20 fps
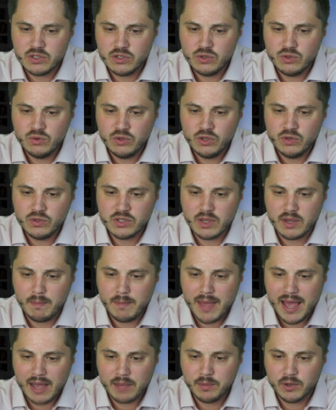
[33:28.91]
Do you use a
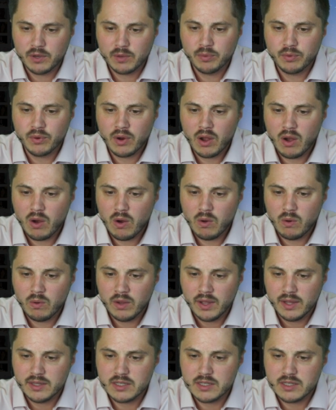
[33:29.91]
MacBook Pro?